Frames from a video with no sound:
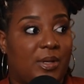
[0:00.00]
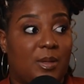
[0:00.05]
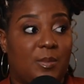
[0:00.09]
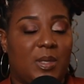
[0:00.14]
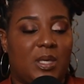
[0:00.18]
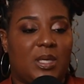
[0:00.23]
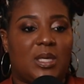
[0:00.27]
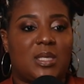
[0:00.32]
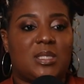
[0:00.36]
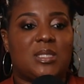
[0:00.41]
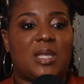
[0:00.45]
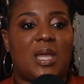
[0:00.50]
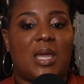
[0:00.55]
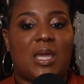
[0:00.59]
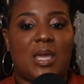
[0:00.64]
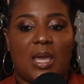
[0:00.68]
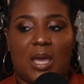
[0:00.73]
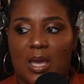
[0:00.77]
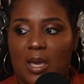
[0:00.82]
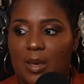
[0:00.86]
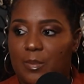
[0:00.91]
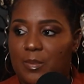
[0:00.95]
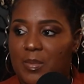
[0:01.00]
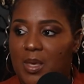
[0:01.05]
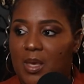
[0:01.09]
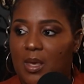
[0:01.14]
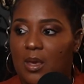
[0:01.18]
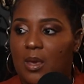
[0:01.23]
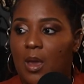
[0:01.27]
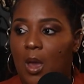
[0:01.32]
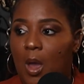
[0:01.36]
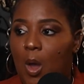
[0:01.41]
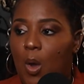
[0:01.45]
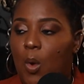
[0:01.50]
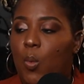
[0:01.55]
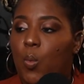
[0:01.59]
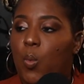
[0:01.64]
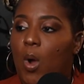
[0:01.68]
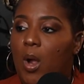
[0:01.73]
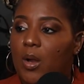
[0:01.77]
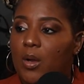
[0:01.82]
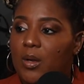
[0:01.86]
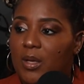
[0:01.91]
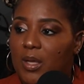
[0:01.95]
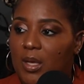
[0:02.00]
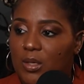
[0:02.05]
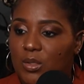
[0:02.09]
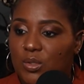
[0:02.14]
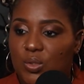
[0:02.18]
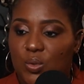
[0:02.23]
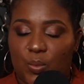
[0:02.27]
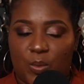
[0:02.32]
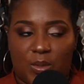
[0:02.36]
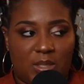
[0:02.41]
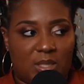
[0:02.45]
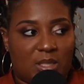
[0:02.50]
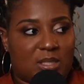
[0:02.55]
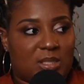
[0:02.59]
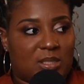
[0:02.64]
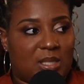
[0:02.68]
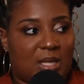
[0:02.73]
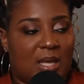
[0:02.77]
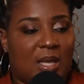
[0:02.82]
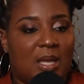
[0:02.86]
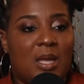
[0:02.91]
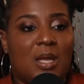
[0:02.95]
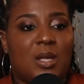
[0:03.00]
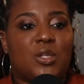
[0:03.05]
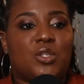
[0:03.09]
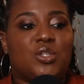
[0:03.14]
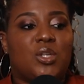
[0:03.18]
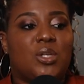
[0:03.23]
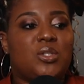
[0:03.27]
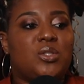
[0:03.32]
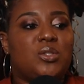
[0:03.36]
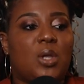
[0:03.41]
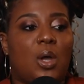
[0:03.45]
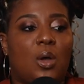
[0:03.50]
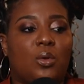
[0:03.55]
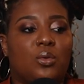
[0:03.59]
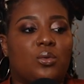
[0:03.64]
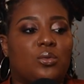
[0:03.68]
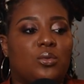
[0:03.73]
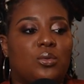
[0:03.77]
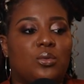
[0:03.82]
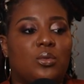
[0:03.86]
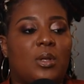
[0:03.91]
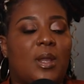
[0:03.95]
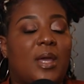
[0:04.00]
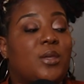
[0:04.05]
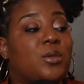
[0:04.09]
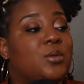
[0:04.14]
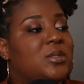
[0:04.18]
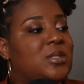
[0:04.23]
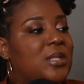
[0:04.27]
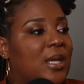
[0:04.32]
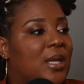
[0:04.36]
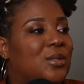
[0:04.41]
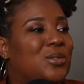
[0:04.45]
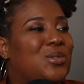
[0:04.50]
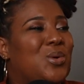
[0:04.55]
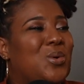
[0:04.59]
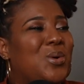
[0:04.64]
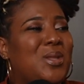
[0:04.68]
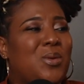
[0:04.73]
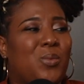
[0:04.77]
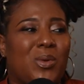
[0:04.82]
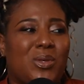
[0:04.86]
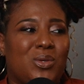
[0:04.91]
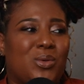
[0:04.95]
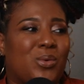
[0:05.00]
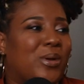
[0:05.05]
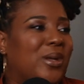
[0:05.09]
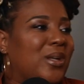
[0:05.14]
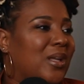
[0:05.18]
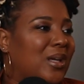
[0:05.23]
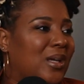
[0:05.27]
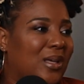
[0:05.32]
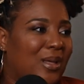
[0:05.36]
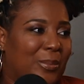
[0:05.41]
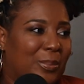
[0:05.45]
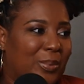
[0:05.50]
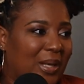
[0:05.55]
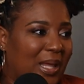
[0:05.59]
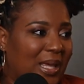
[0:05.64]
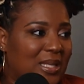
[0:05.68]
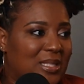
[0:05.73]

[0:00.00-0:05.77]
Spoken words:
And because they can be worded to an extent, just don't, like you said, do it when you're in a good place.